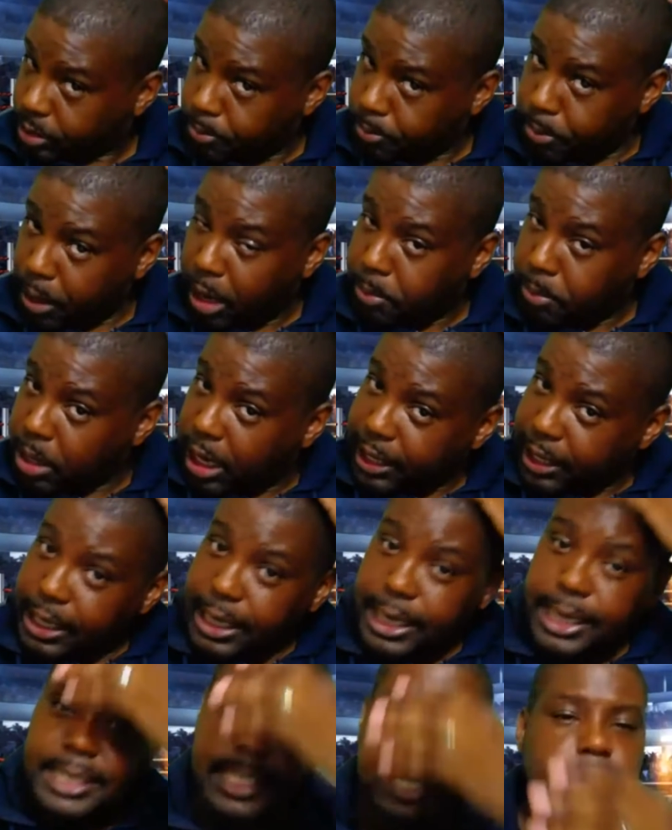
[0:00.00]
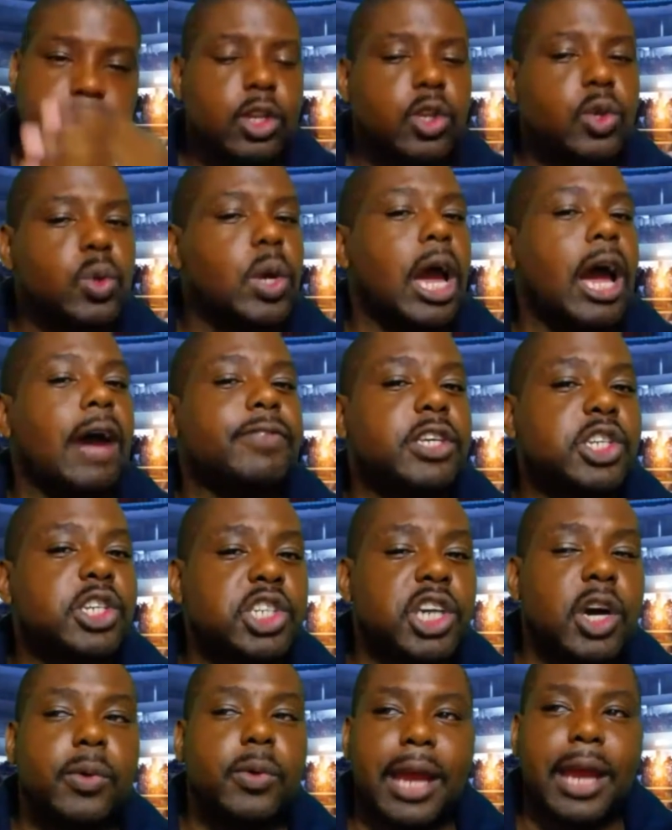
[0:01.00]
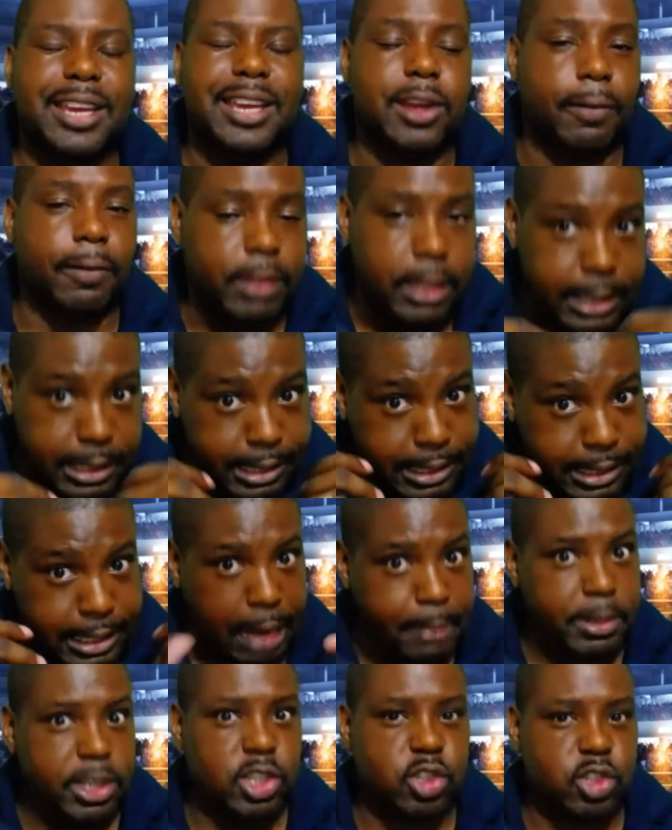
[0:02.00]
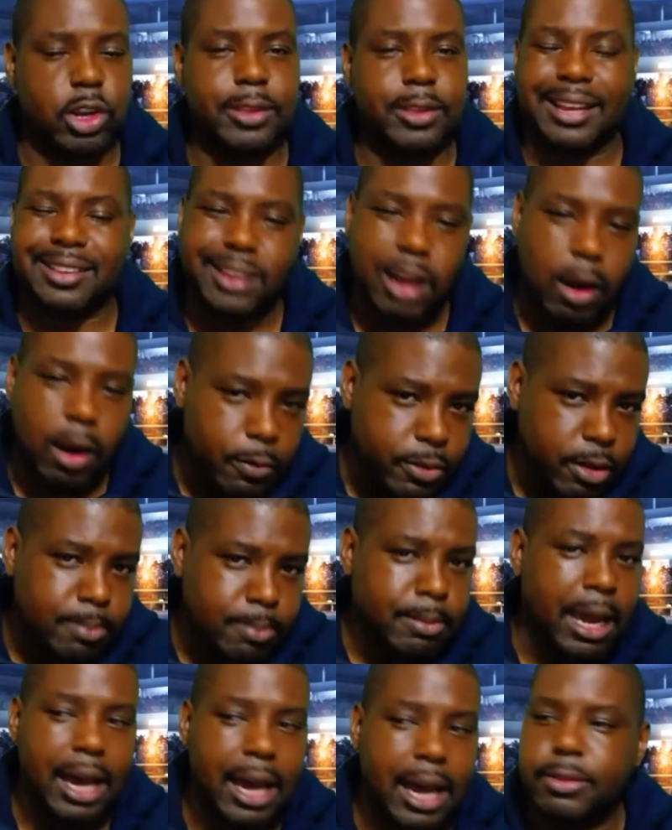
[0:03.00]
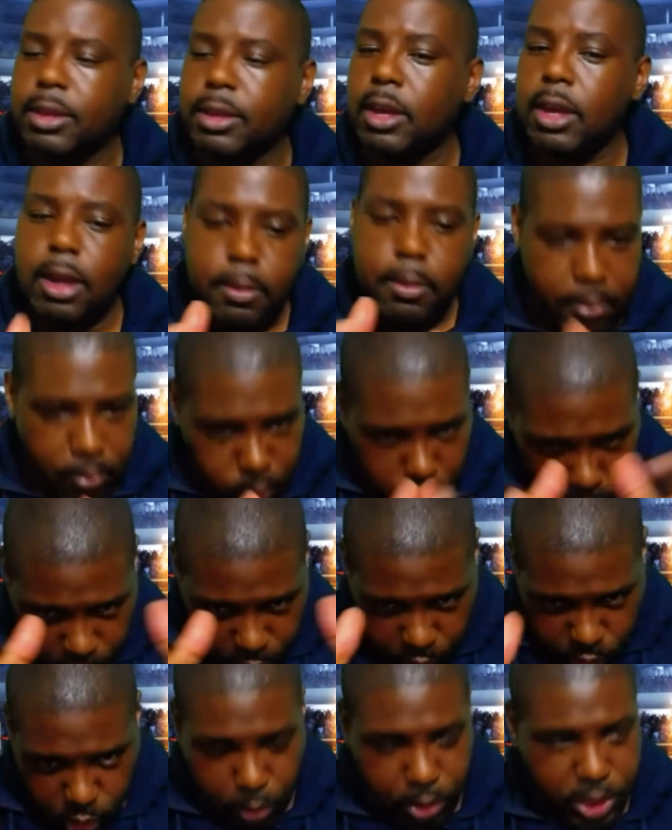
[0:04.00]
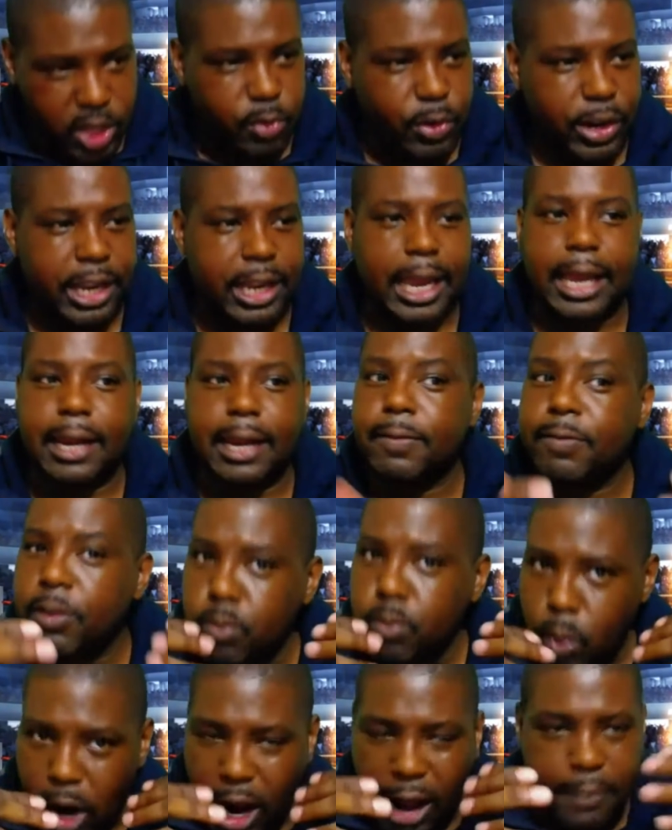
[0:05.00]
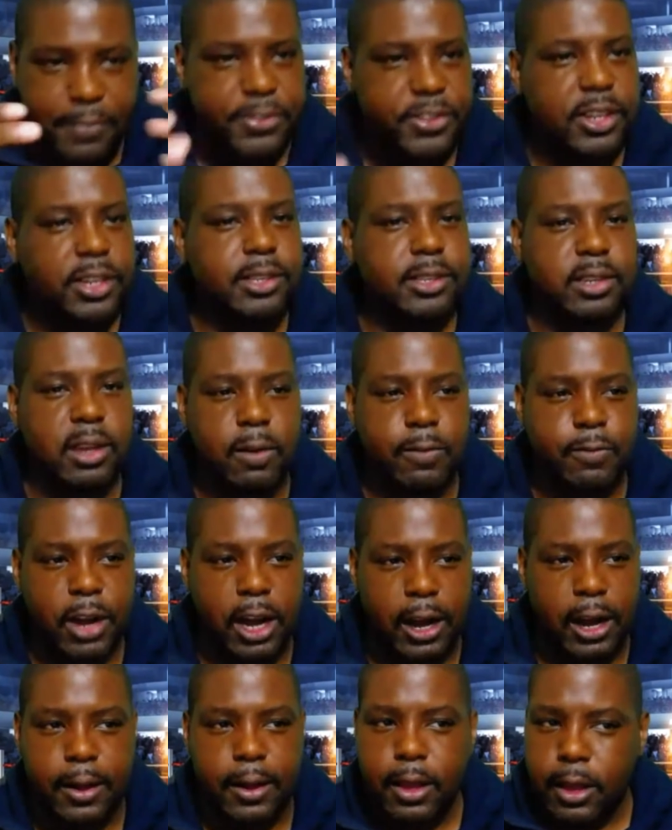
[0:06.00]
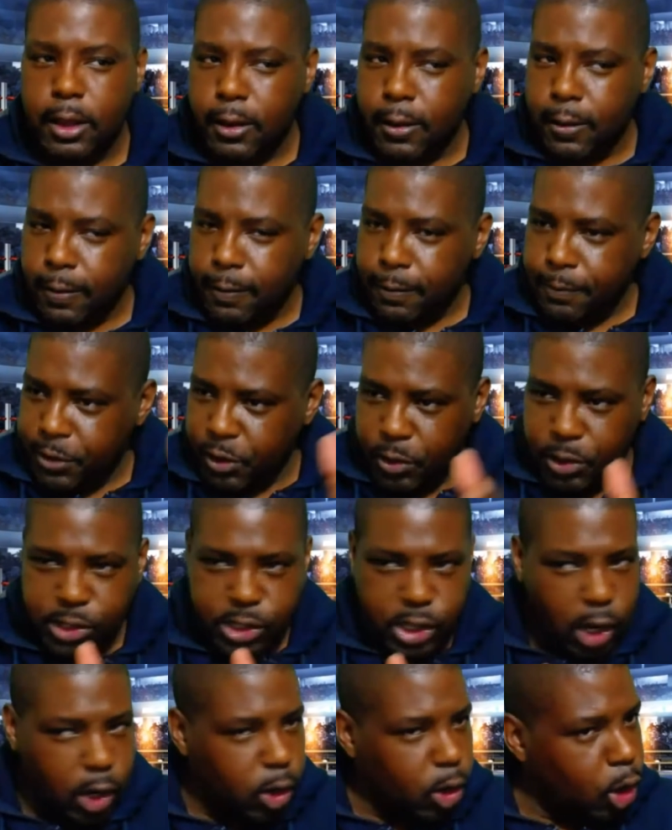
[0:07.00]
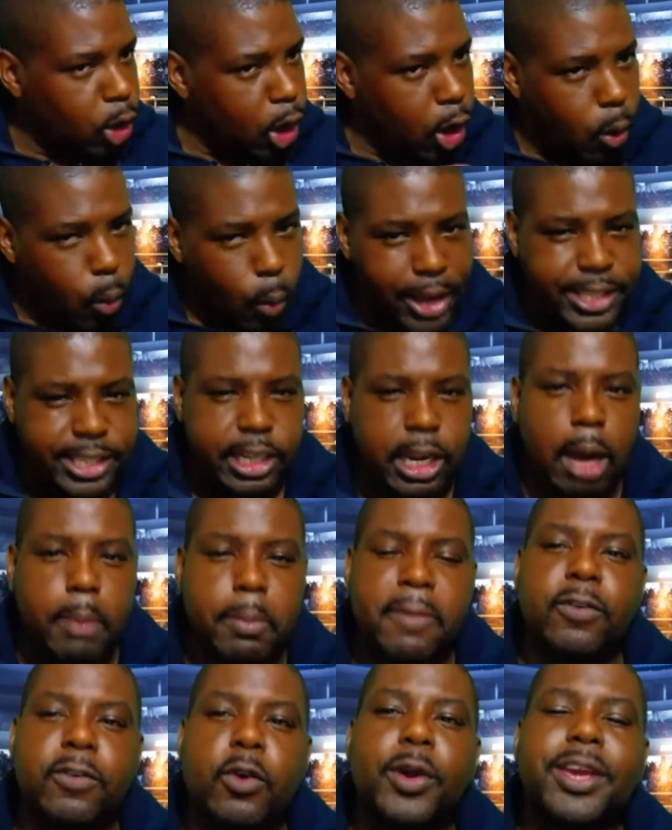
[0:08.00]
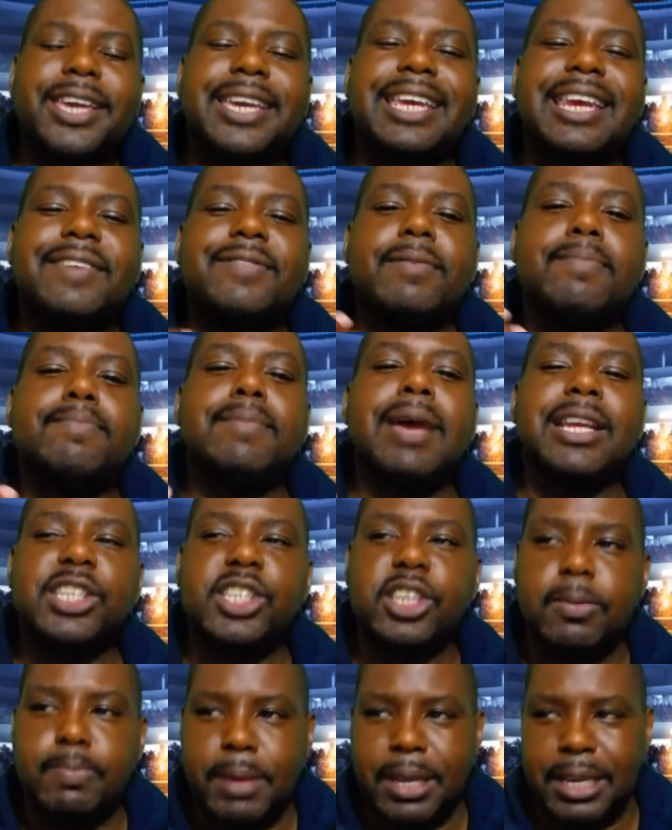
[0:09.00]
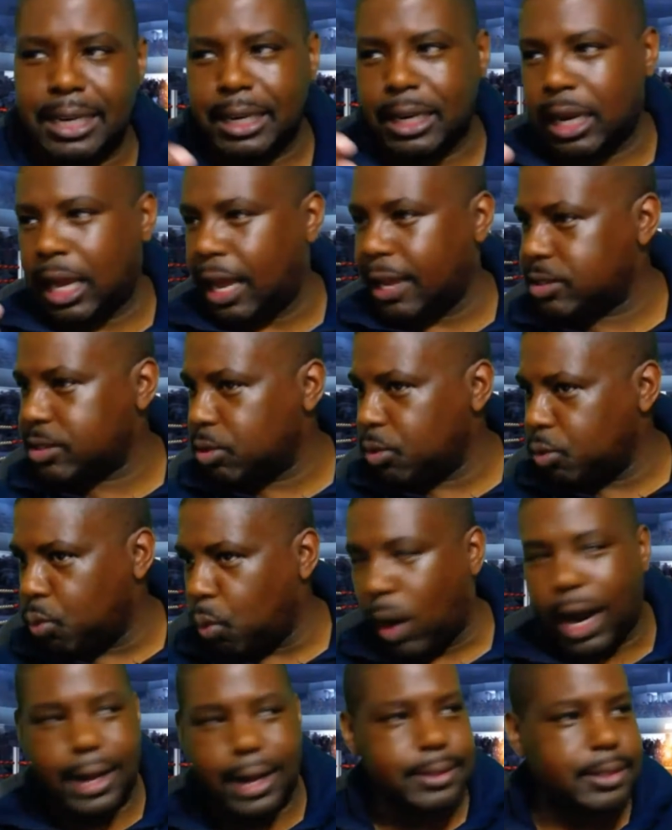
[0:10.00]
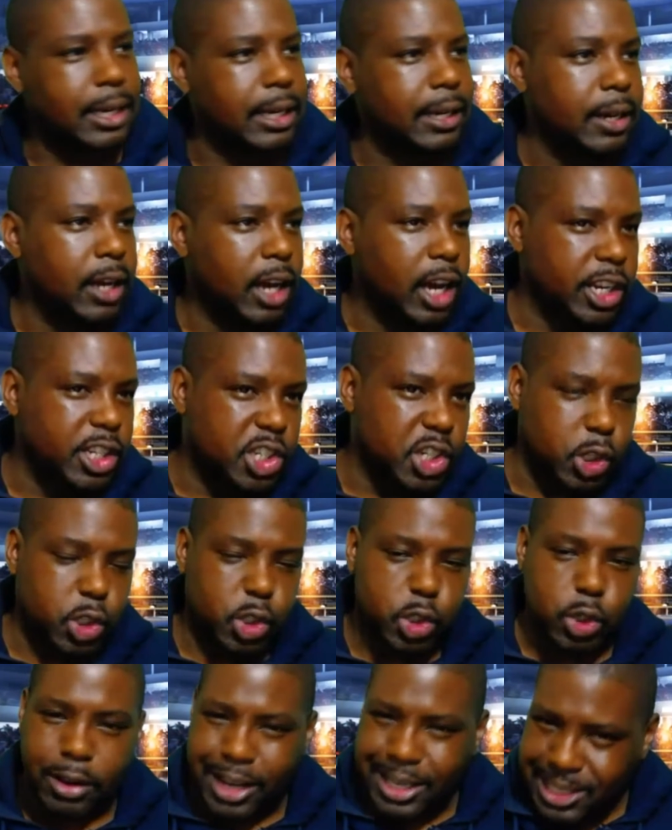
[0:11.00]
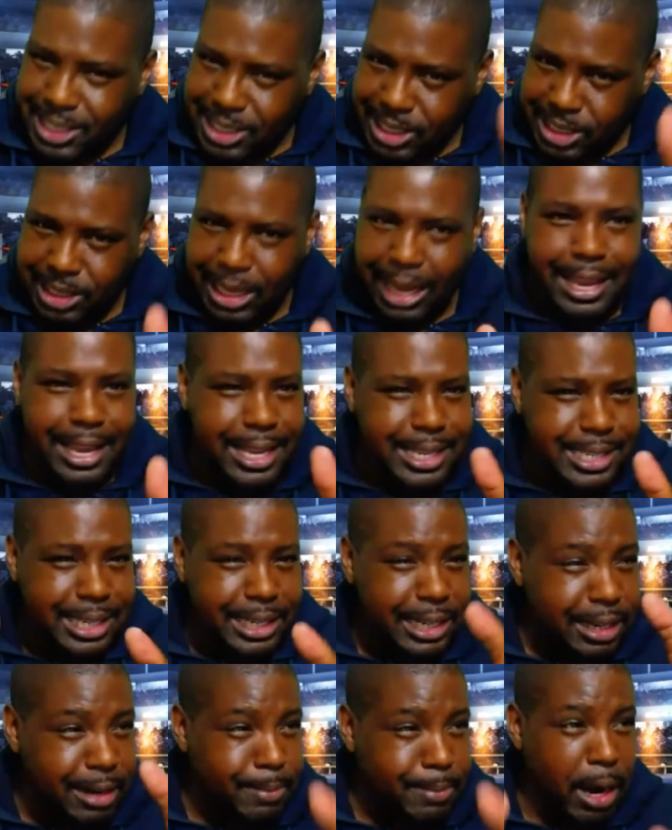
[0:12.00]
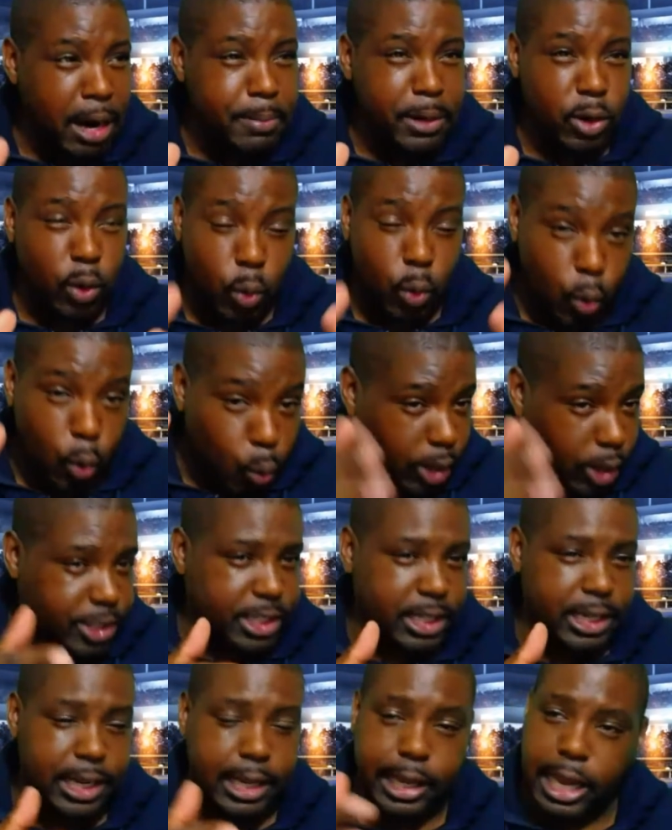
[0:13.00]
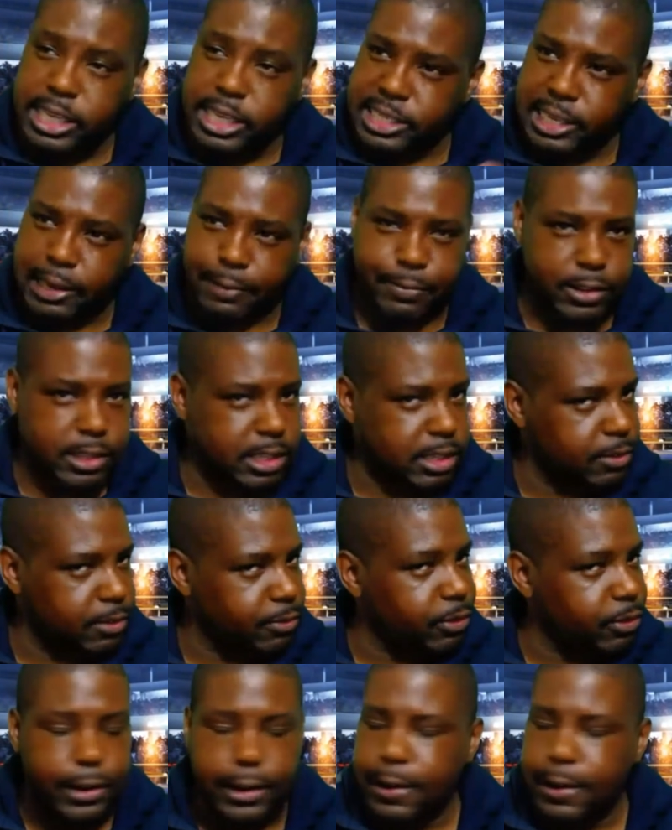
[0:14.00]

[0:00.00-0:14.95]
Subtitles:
bottom line is, you have to show that. You have to demonstrate that. Not with your mouth, with what you do in the ring. And from what I've seen so far, Fury's got a long way to go before he can even mention being in the likes of Wilder and Joshua, because the state he's in at the moment, or was in against Safa Safiri,